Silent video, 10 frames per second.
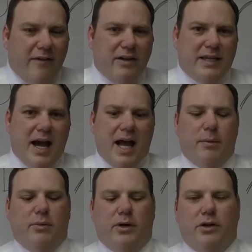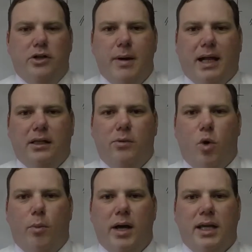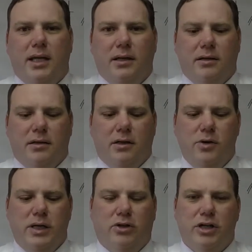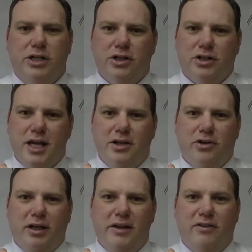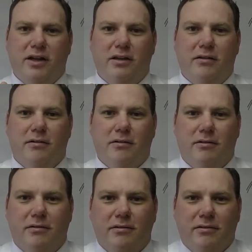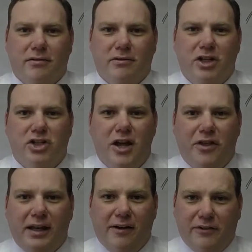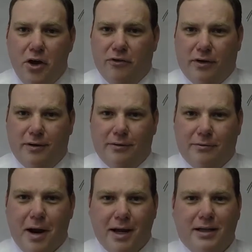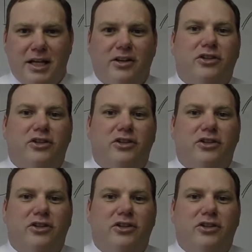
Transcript: every time you make a little more money, you increase your standard of living, there's nothing left over, right?